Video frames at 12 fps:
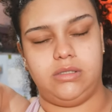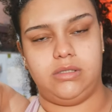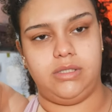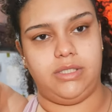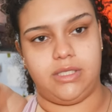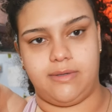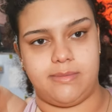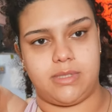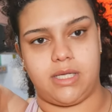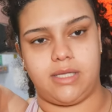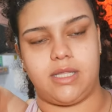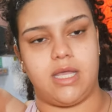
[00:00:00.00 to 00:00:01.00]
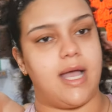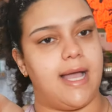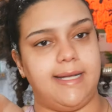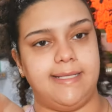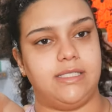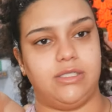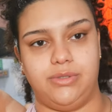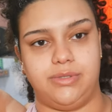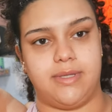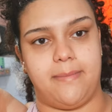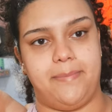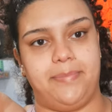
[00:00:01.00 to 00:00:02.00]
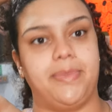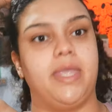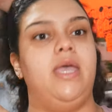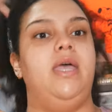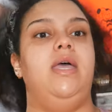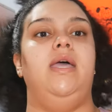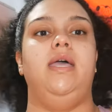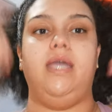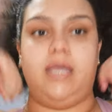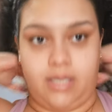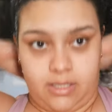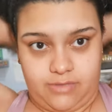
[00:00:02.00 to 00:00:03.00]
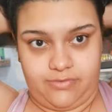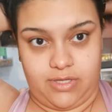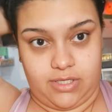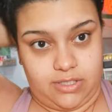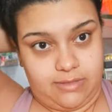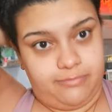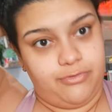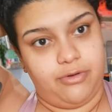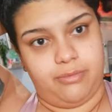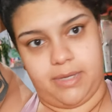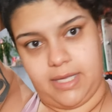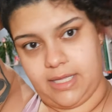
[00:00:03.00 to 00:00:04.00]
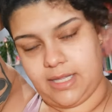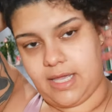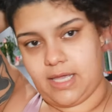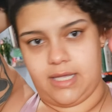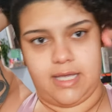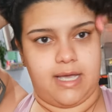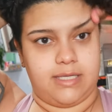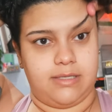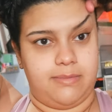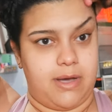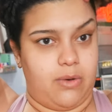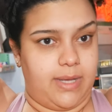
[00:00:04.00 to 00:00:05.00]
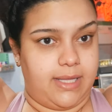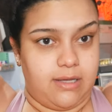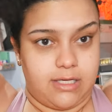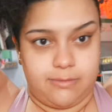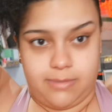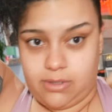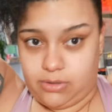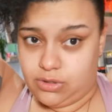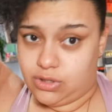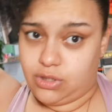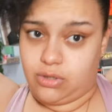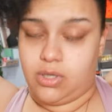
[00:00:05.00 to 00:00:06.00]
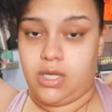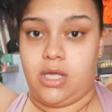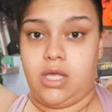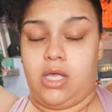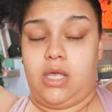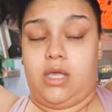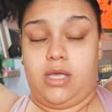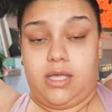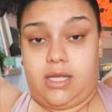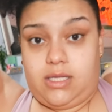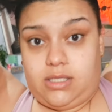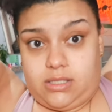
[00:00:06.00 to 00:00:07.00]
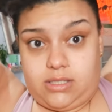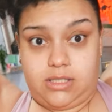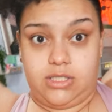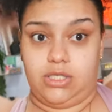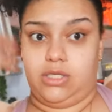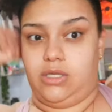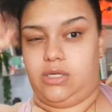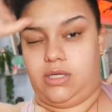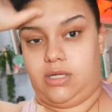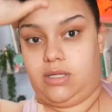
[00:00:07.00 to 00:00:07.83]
you know what I'm saying? Like, I need to do something. And the gym for me, like, yeah, it's about weight loss, but also it is such a good,